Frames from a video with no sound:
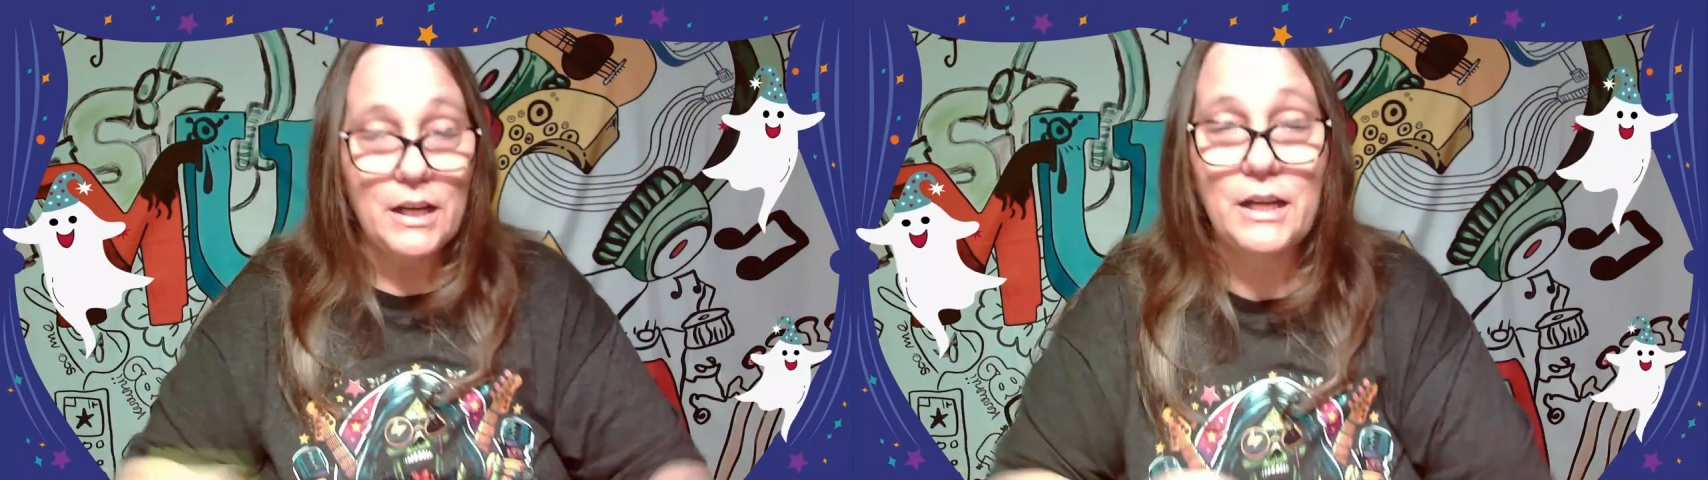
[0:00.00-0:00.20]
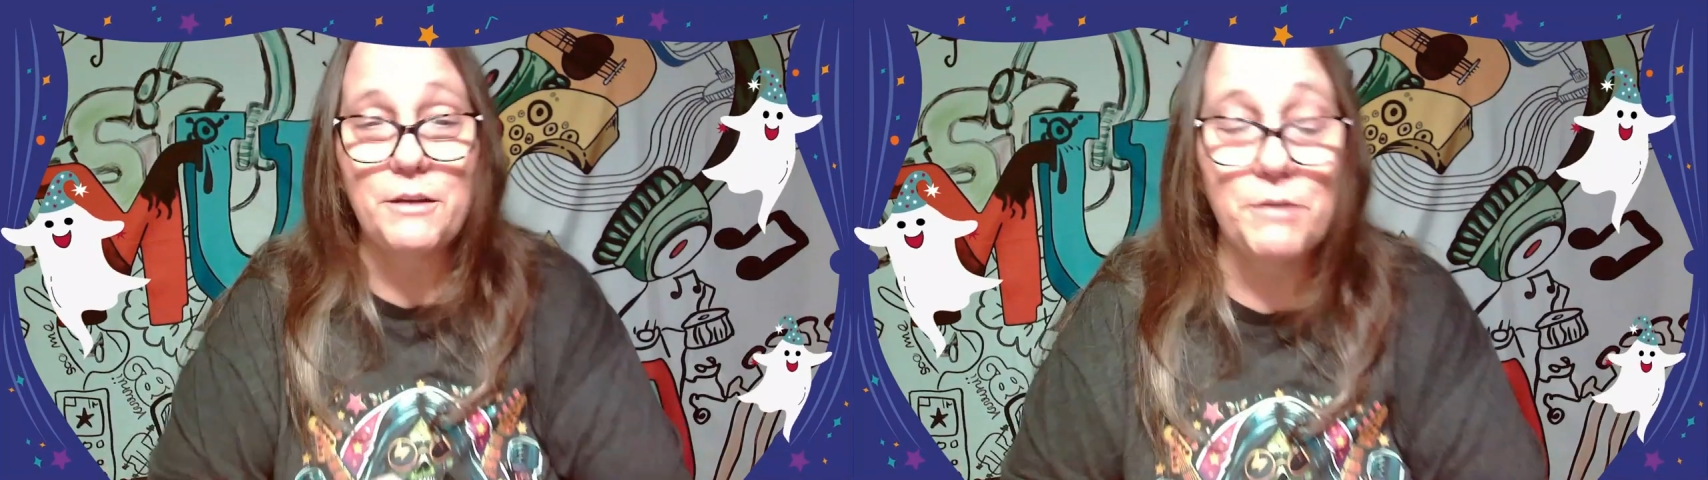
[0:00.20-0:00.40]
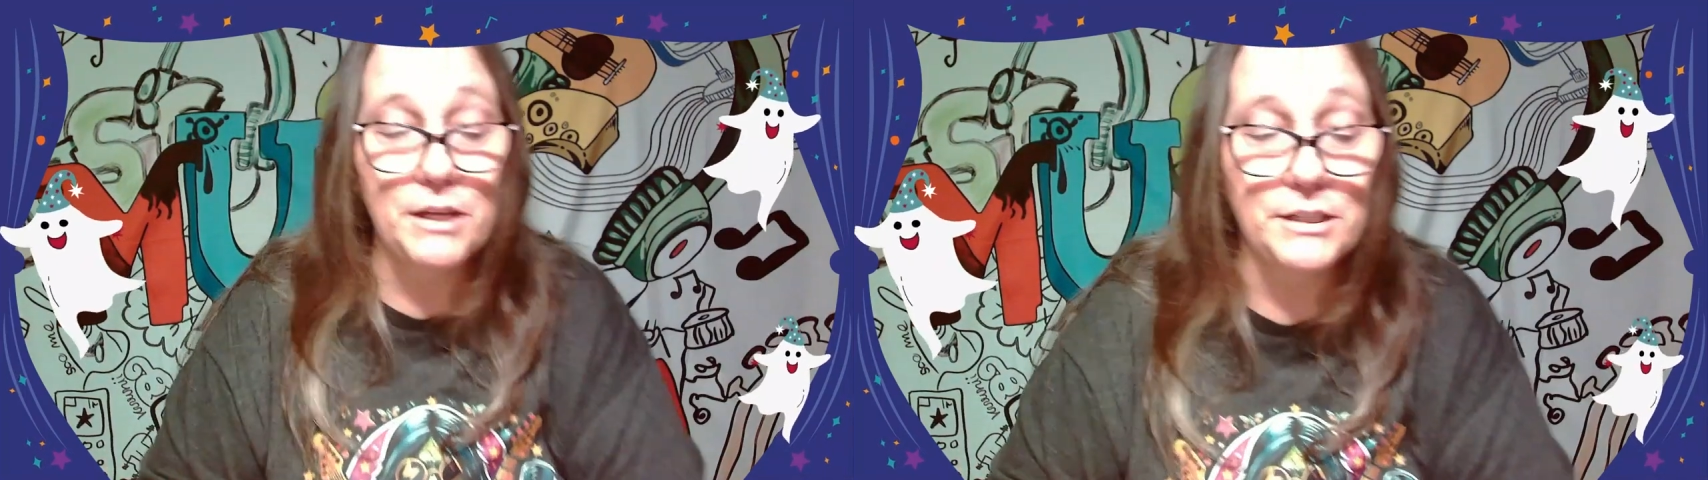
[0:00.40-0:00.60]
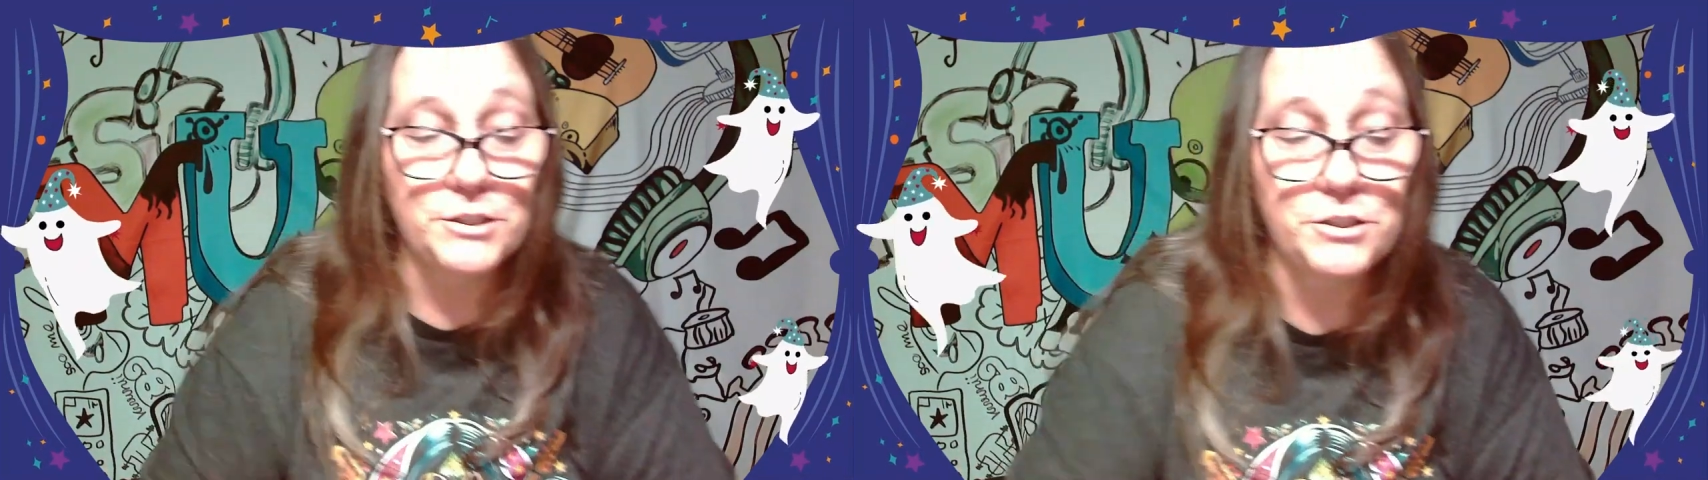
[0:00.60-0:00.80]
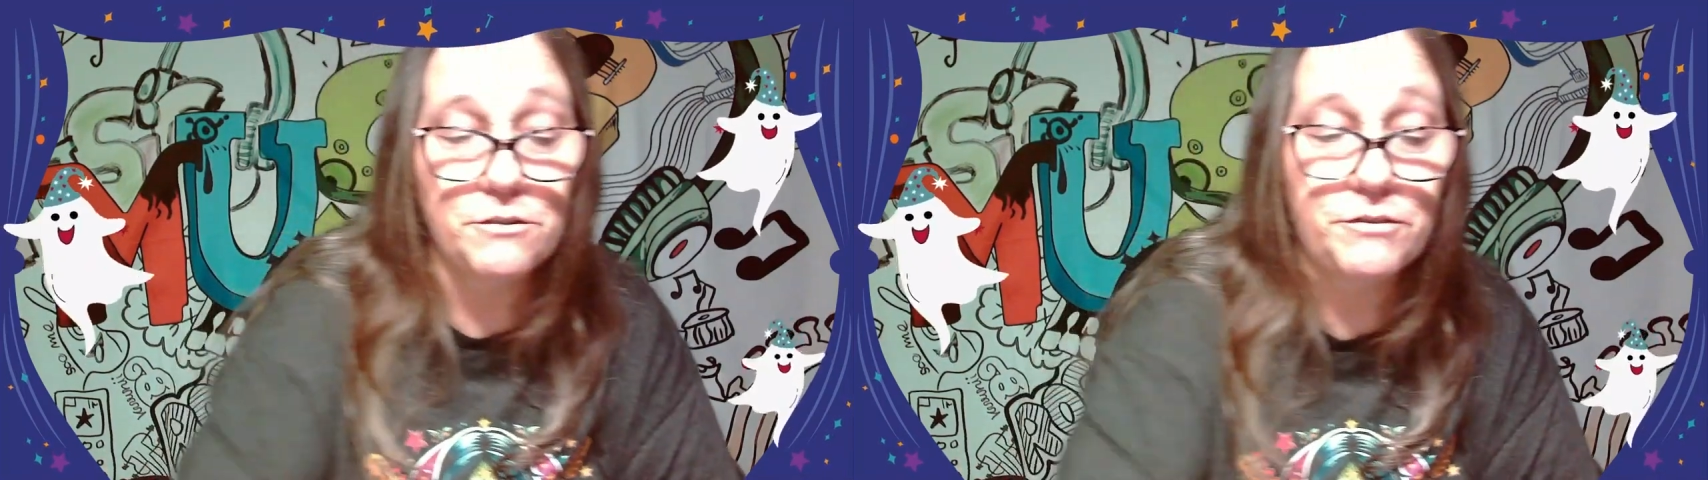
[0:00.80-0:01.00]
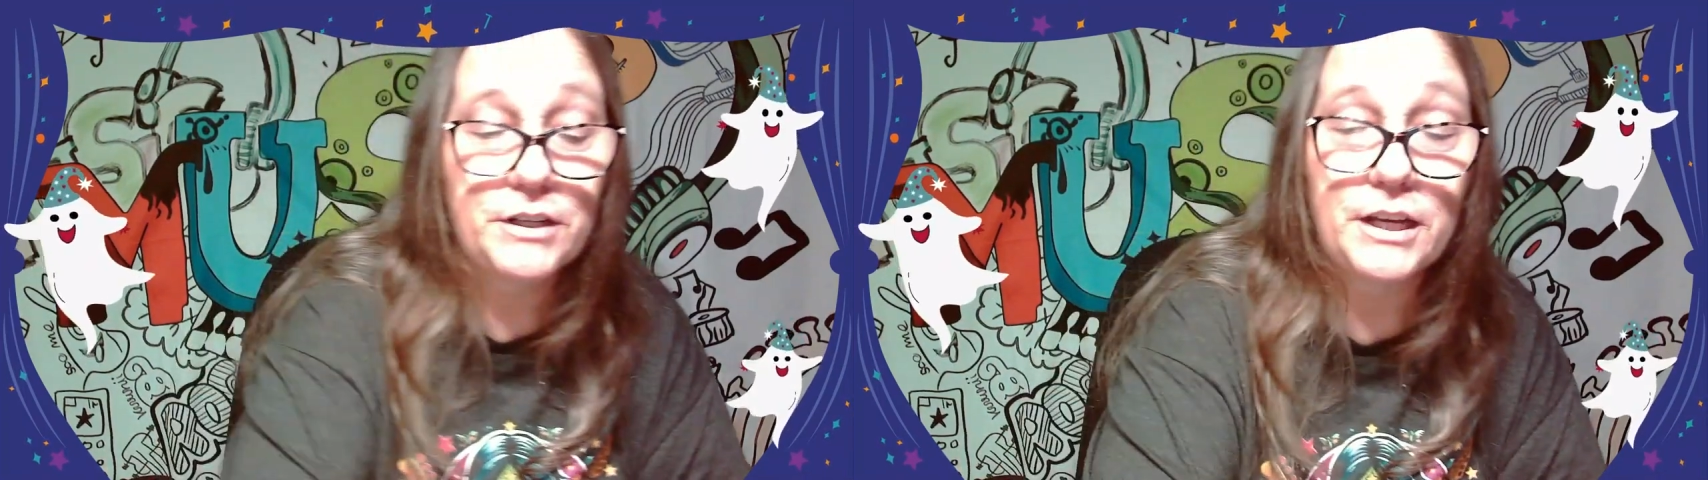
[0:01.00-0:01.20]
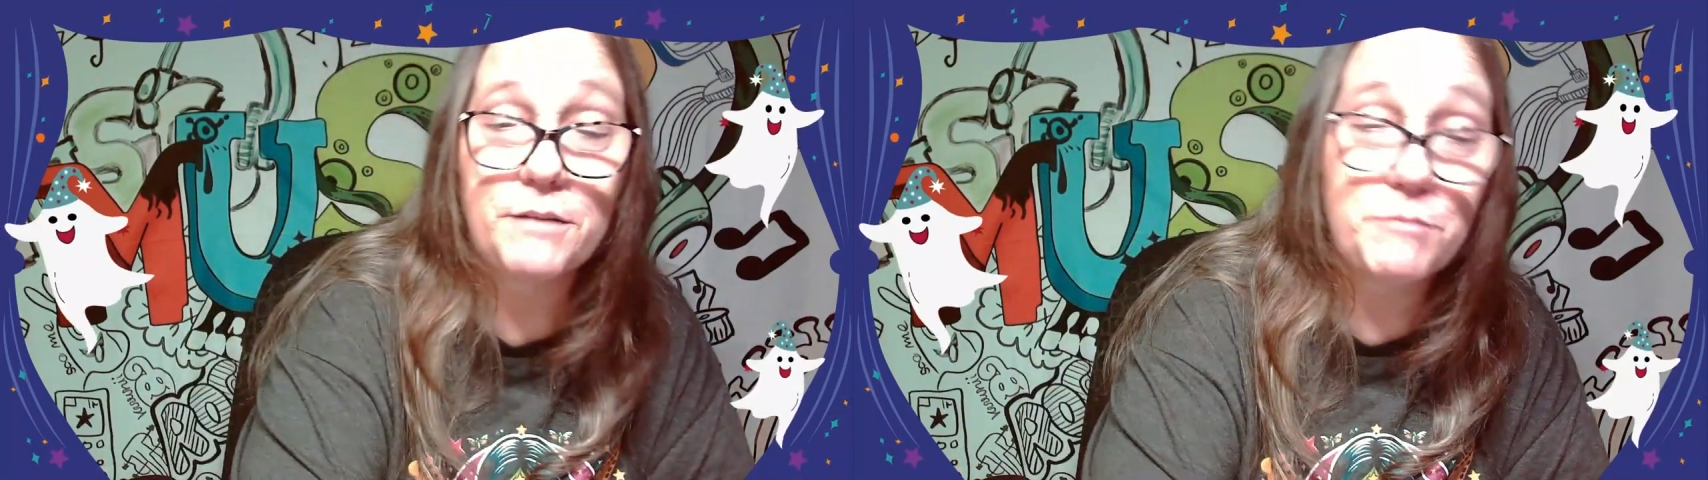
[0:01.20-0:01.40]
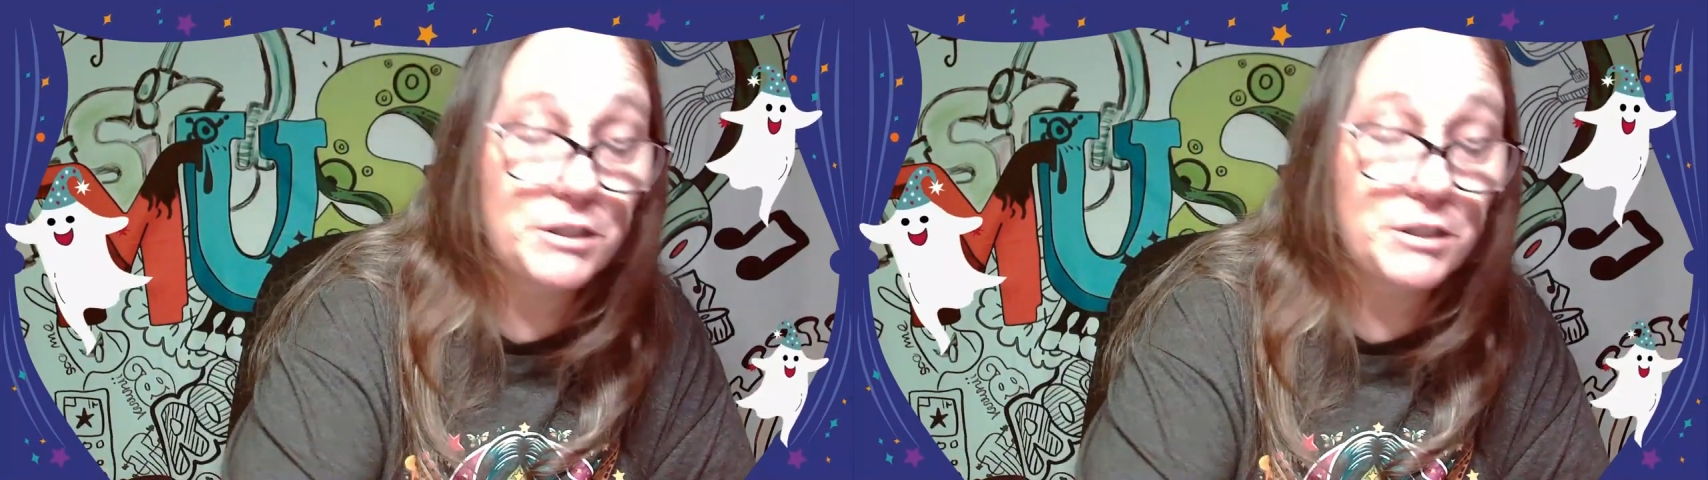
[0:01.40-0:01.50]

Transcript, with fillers: Anyways, don't forget,